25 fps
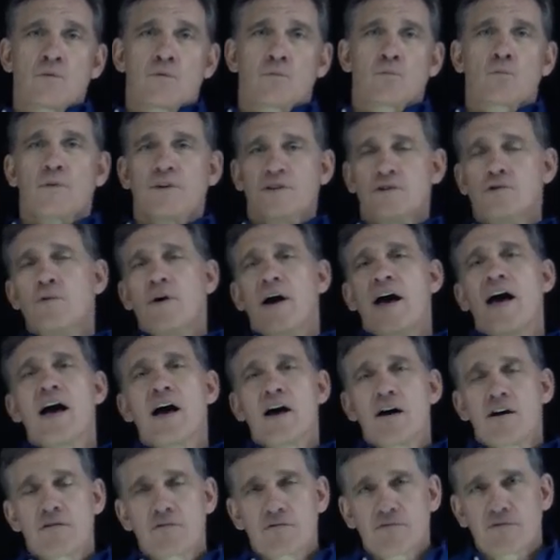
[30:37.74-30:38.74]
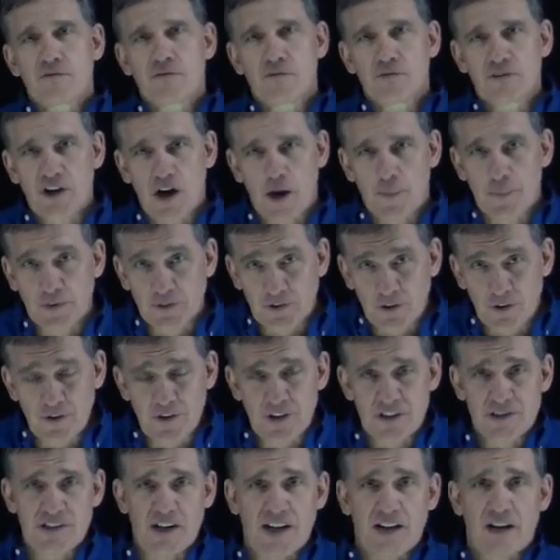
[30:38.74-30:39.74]
When you have the
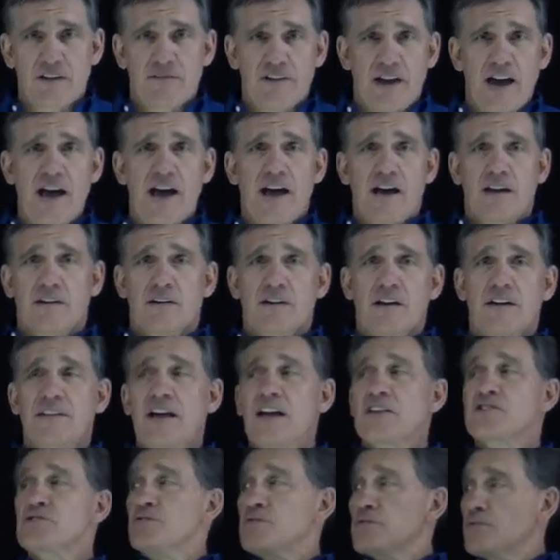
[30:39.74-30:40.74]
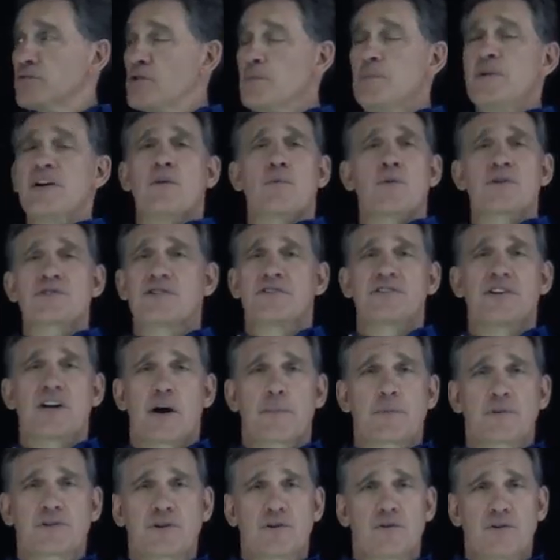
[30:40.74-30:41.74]
opportunities like I've had, and that's, to me, it wasn't the
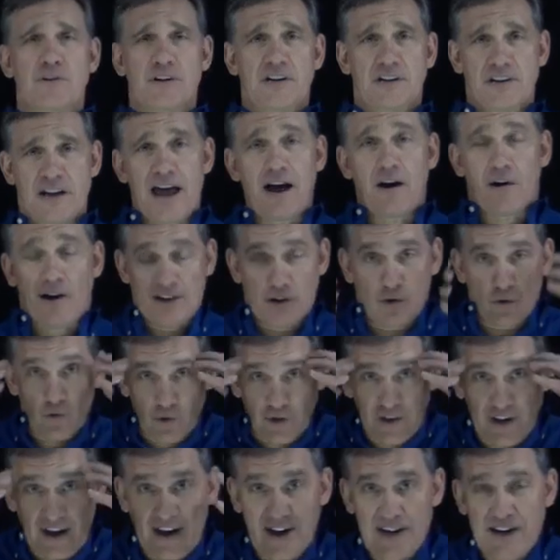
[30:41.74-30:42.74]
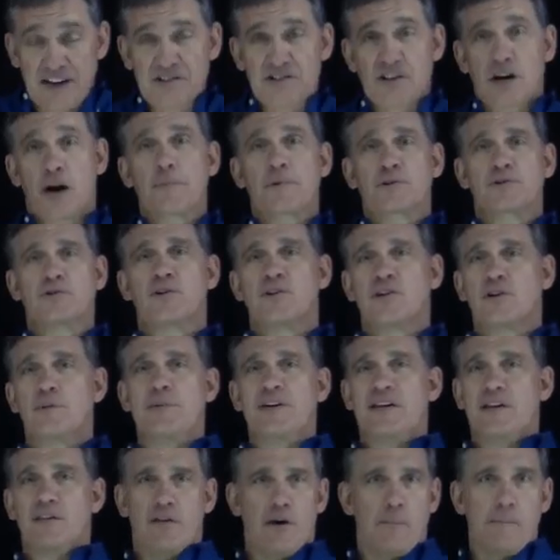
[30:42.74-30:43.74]
opportunity now. I don't look at it as an opportunity to
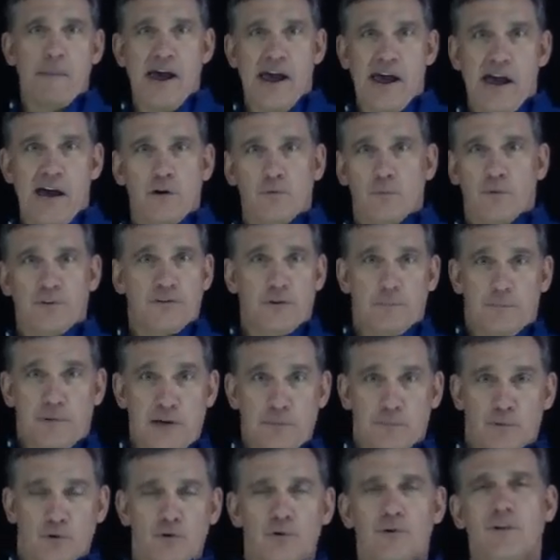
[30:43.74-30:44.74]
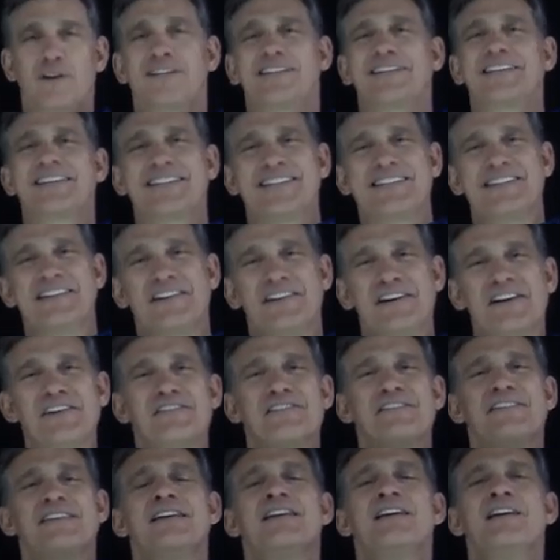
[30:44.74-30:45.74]
be the man with the people,
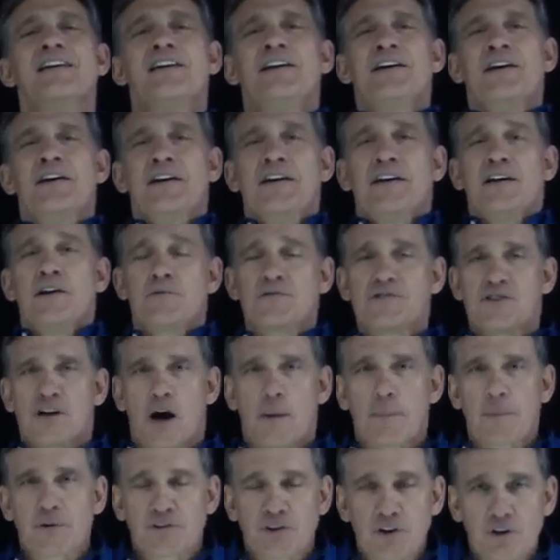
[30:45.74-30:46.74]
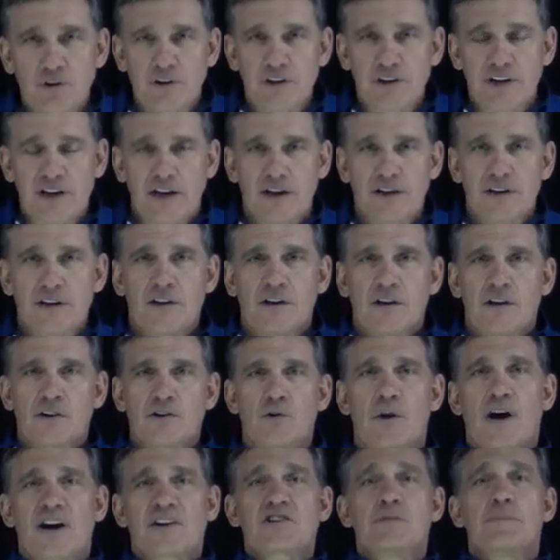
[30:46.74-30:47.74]
It was the opportunity
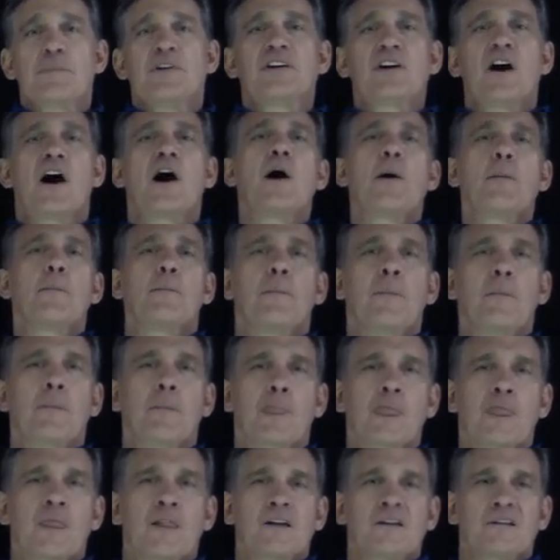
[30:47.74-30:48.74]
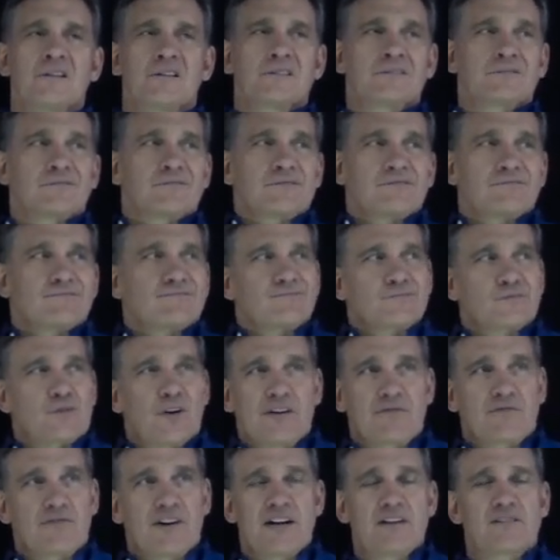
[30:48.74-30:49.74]
to actually become,
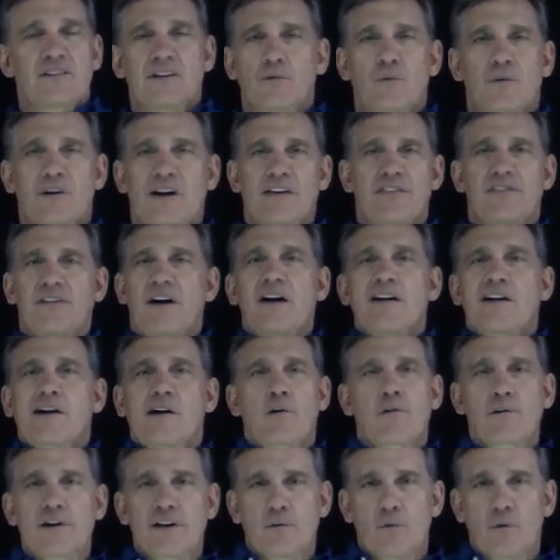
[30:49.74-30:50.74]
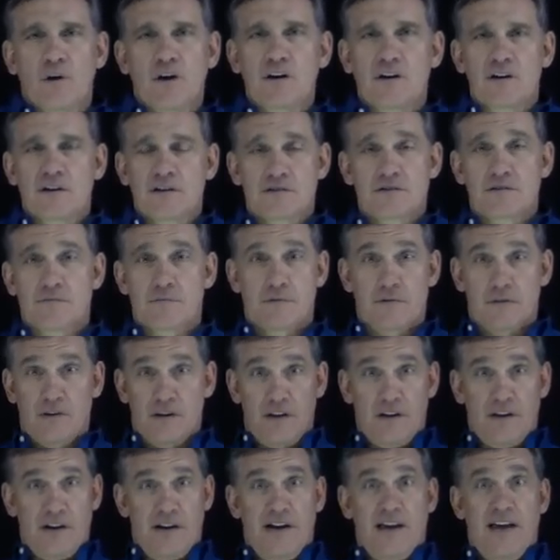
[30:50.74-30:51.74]
quite frankly, what I thought I already was,
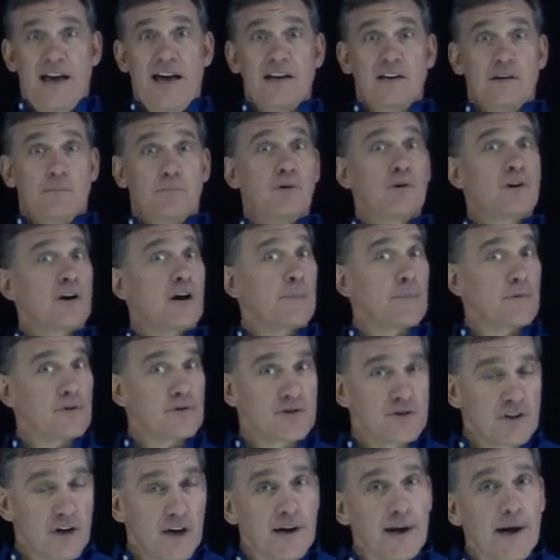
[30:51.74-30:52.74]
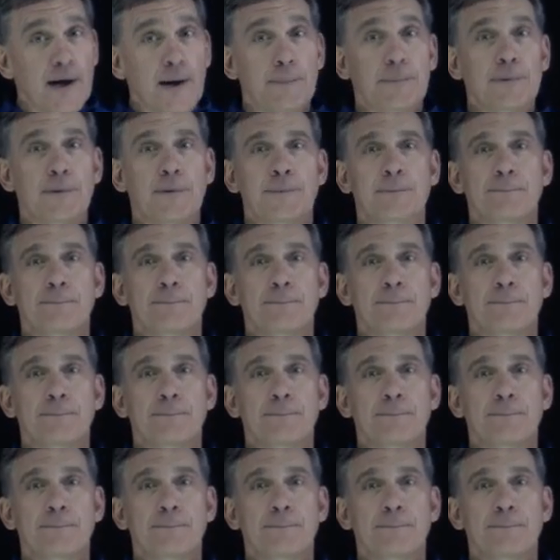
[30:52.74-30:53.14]
and I had to put up or shut up.